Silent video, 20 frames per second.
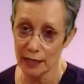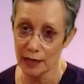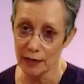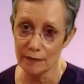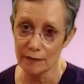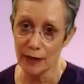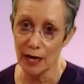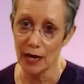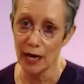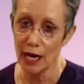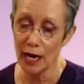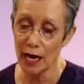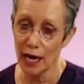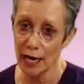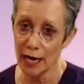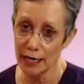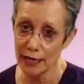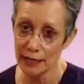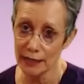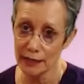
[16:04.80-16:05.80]
get
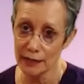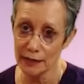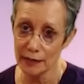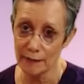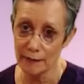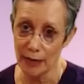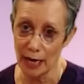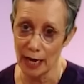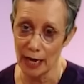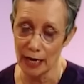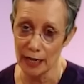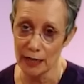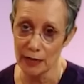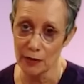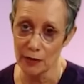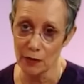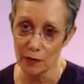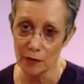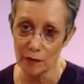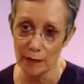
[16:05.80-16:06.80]
behind the bed
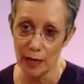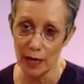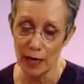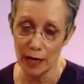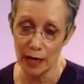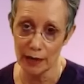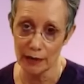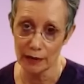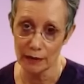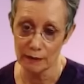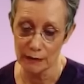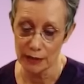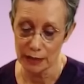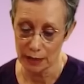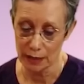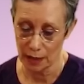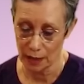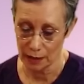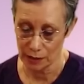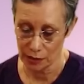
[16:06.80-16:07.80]
or behind the
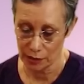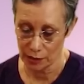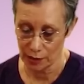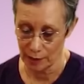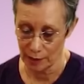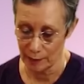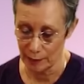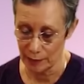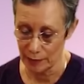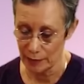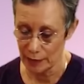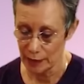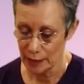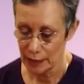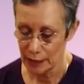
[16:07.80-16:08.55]
massage table,